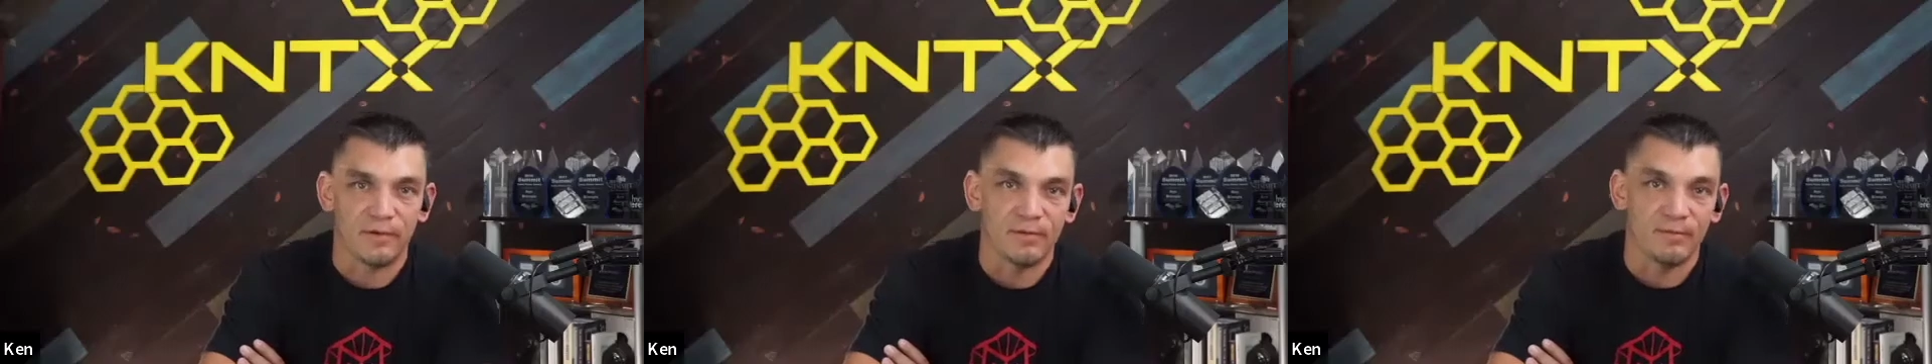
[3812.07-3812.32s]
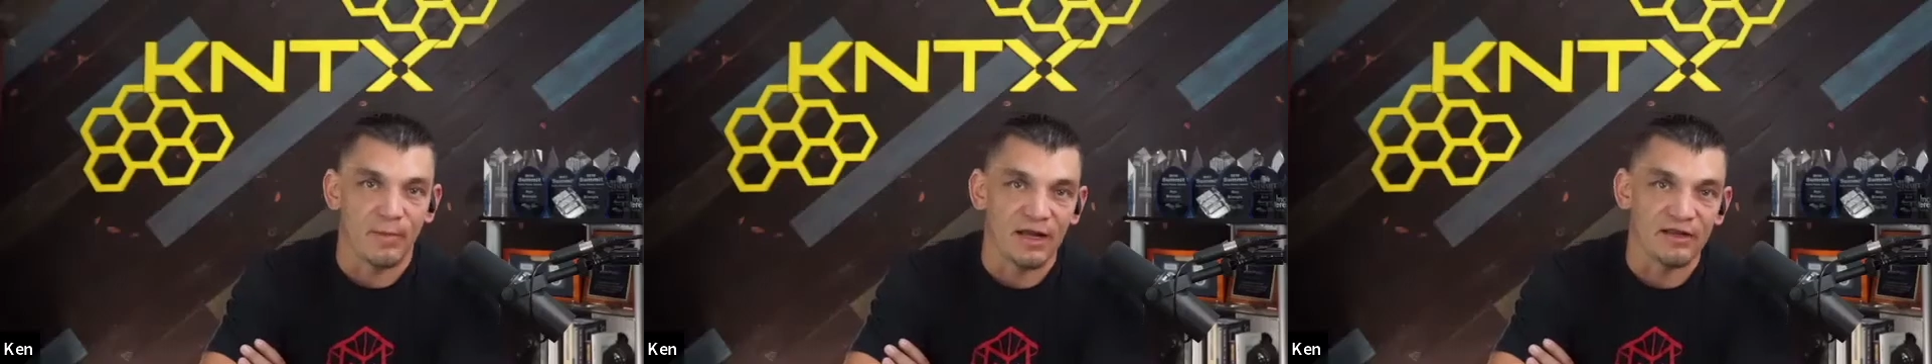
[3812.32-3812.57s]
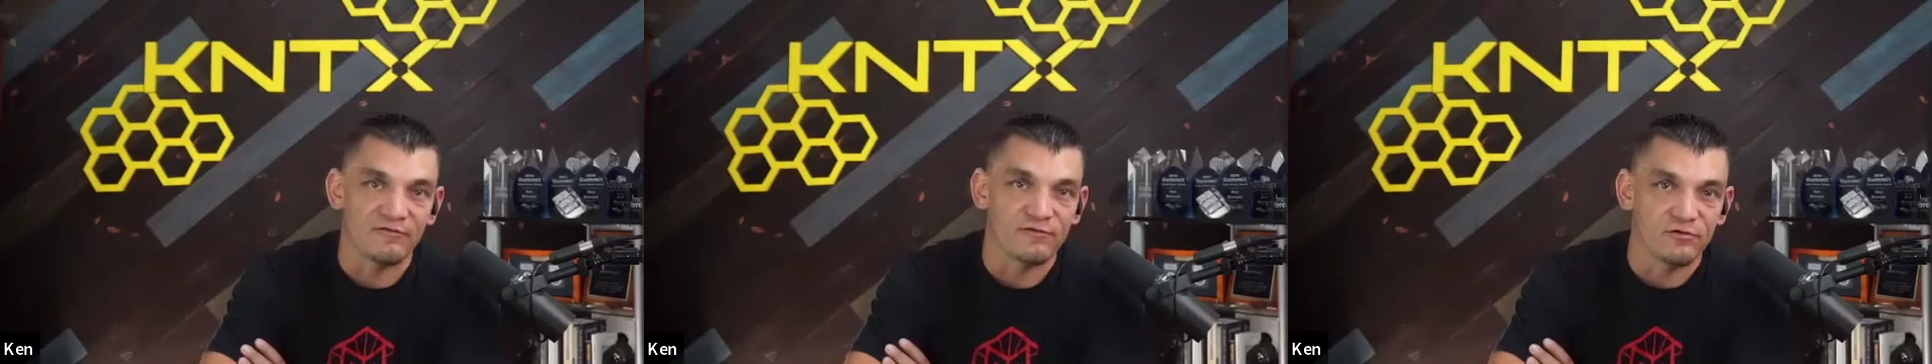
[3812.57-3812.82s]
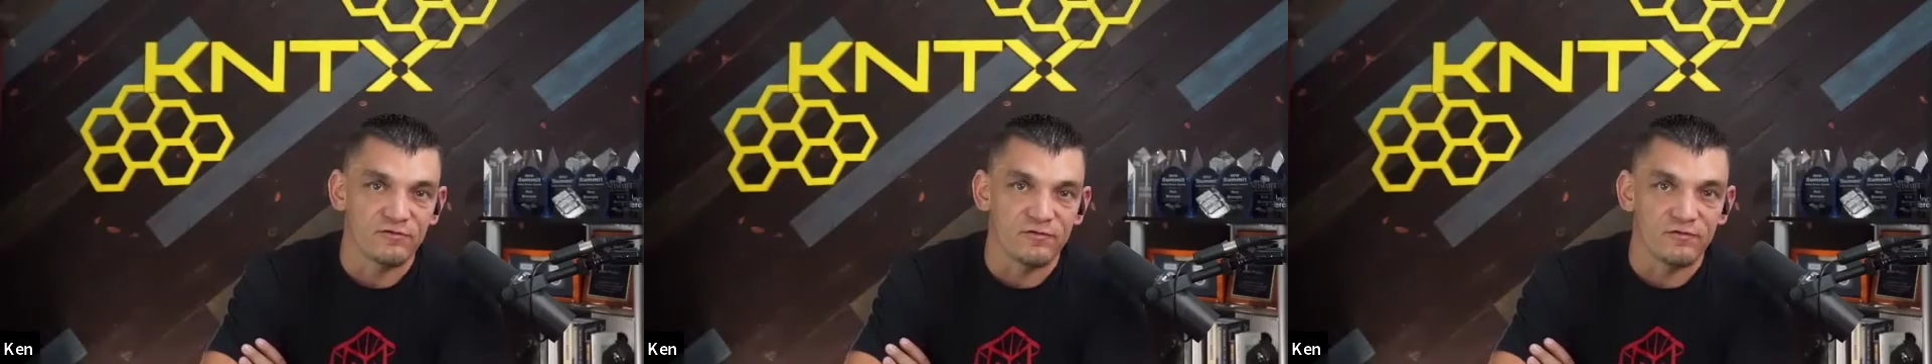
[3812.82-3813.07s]
buy
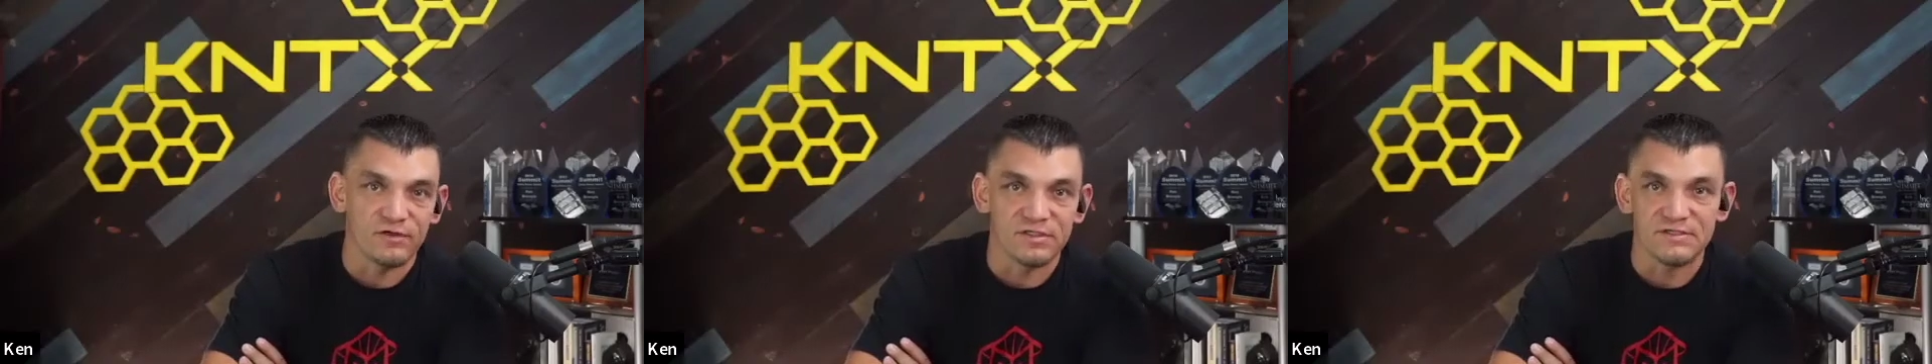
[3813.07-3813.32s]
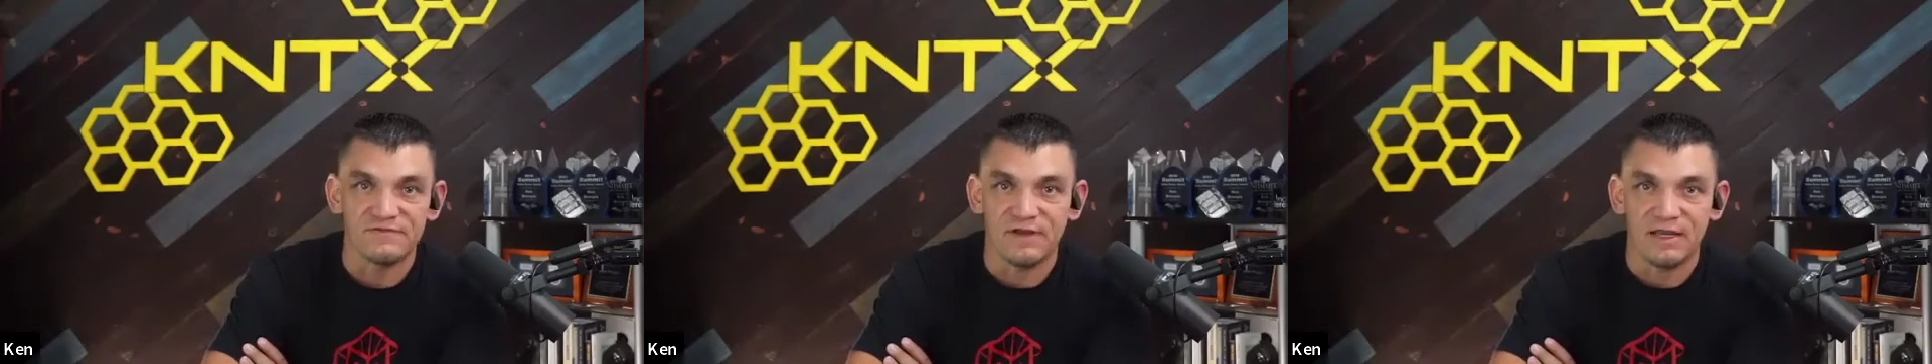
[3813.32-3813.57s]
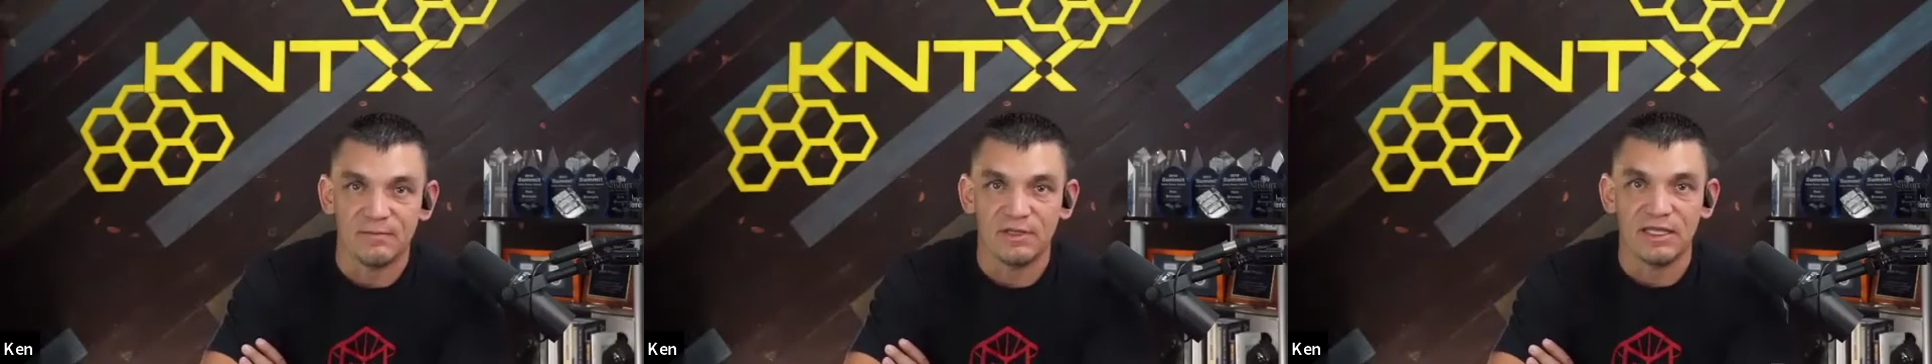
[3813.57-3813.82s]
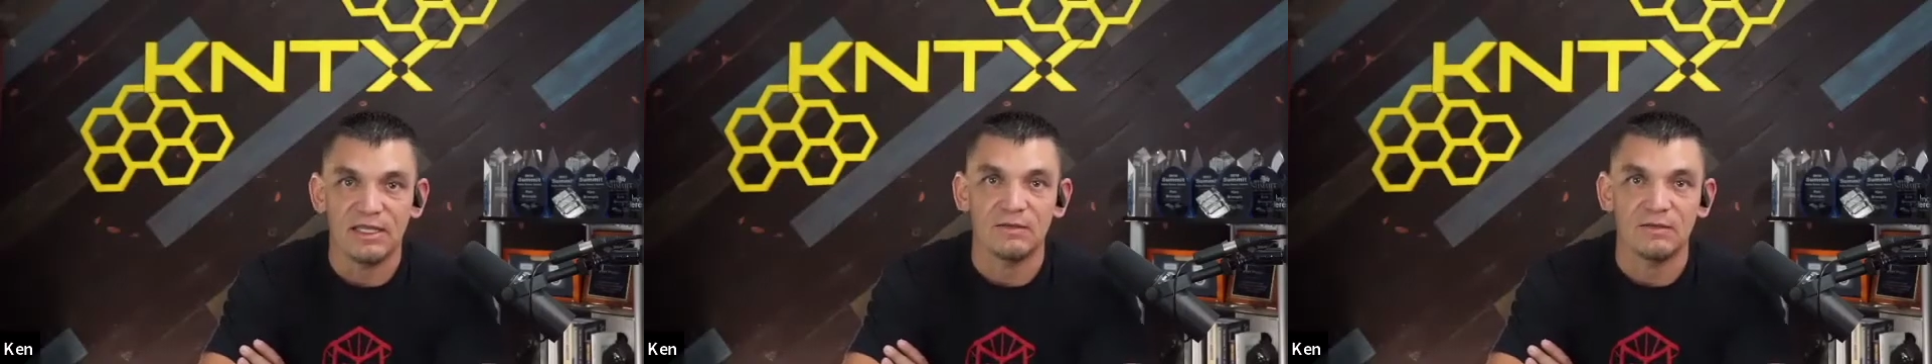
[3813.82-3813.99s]
food for his family.